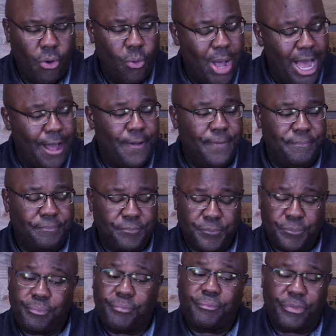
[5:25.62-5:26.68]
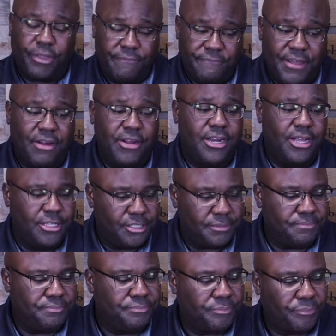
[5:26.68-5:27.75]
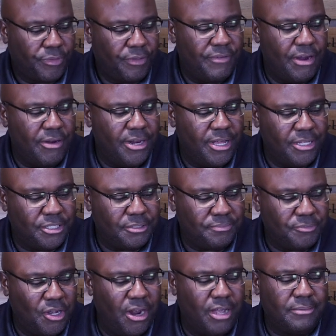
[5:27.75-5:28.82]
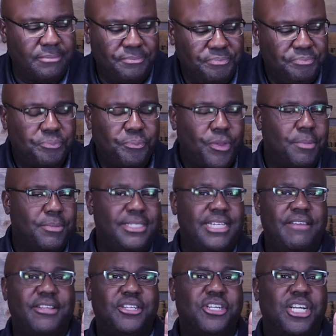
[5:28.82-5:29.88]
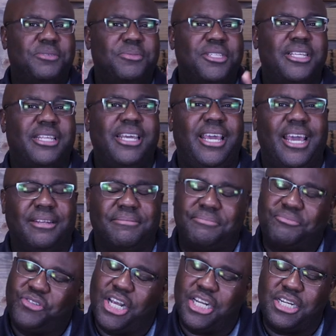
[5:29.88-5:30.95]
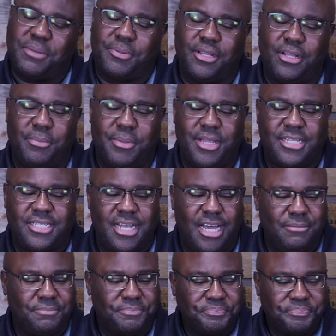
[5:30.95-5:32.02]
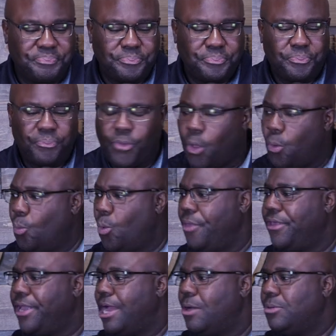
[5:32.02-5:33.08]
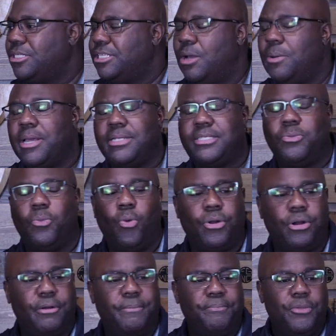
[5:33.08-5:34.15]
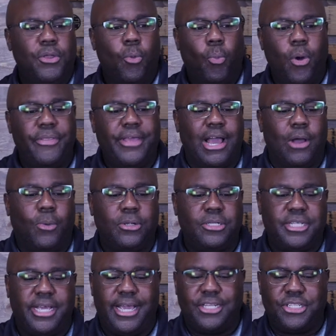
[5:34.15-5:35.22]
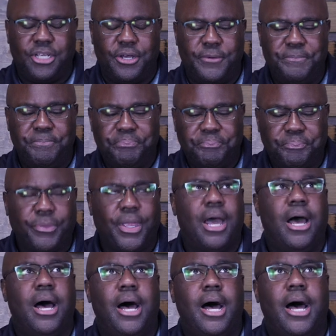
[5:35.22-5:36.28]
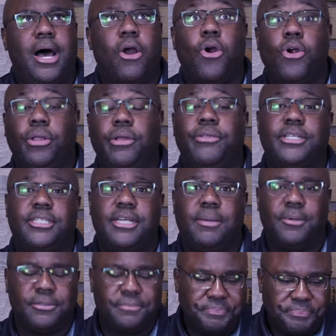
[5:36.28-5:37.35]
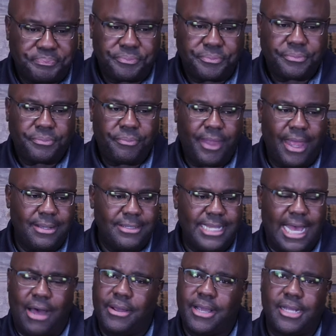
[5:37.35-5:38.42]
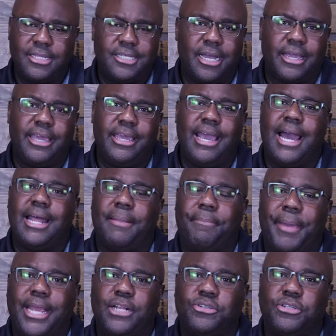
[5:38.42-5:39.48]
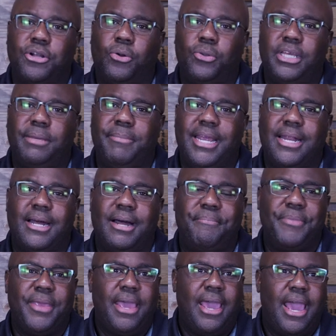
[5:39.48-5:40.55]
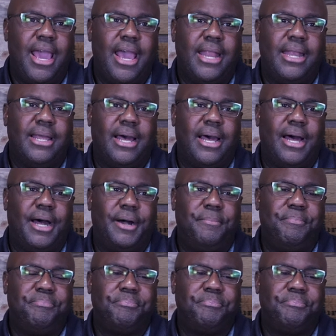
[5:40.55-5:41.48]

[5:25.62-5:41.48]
Wow. Very nice. Very nice. All right. I'm gonna save the judgments to the end. Change it up a little bit this time. One thing I will say, I'm gonna get some water. One thing I will say is, so earlier this summer, I was out in Kentucky, had a patron-only meetup, and I